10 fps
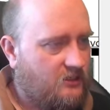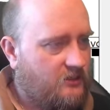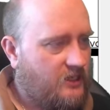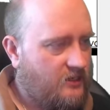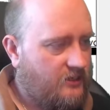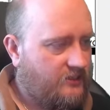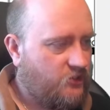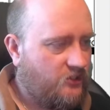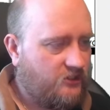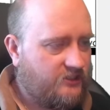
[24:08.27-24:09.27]
Okay, that
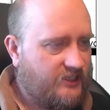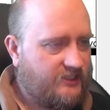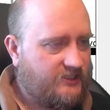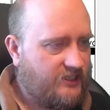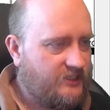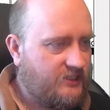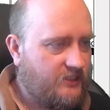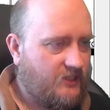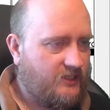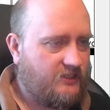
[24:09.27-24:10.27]
shit doesn't exist,
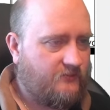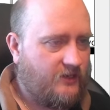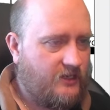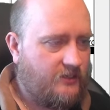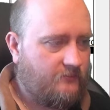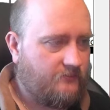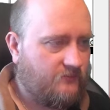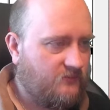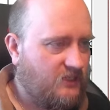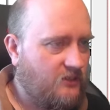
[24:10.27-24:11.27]
but that's fine.
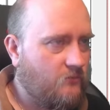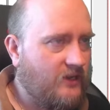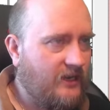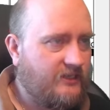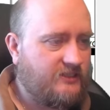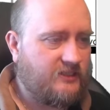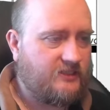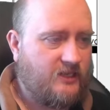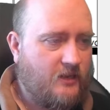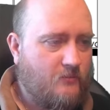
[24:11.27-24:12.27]
It will
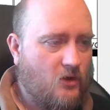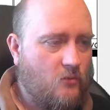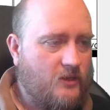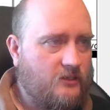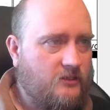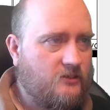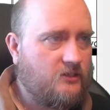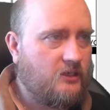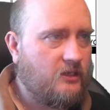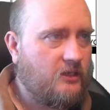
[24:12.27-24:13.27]
exist in a
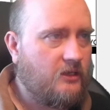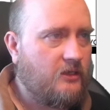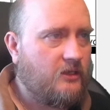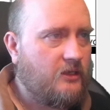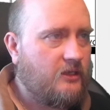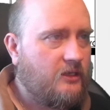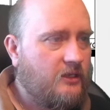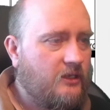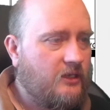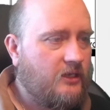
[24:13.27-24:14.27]
moment.
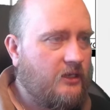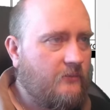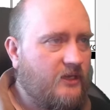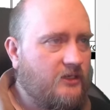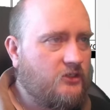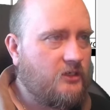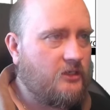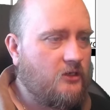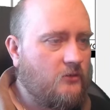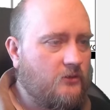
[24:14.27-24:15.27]
And I'm actually
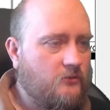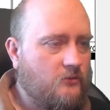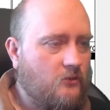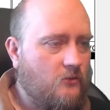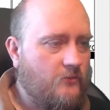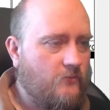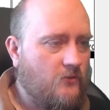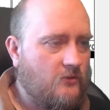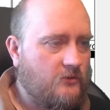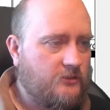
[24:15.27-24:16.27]
going to draw the
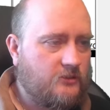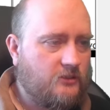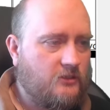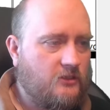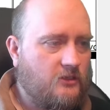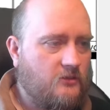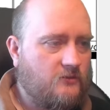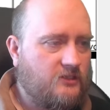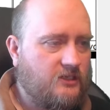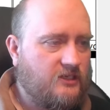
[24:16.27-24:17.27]
walls
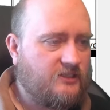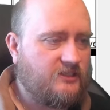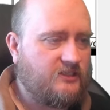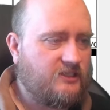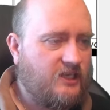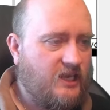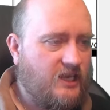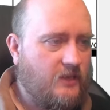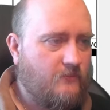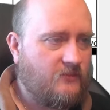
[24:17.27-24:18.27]
using the
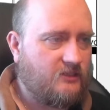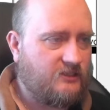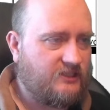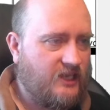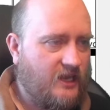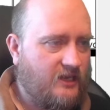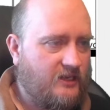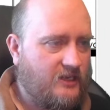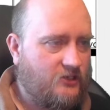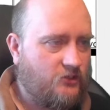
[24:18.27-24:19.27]
same
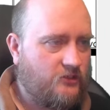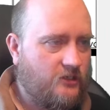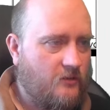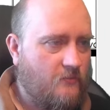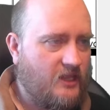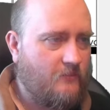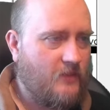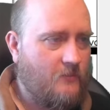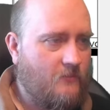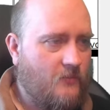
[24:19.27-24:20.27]
sandish
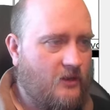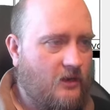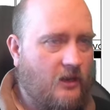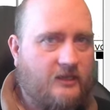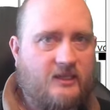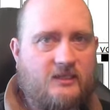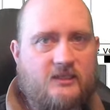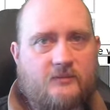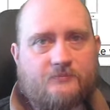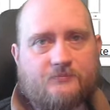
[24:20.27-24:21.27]
bitmap like this.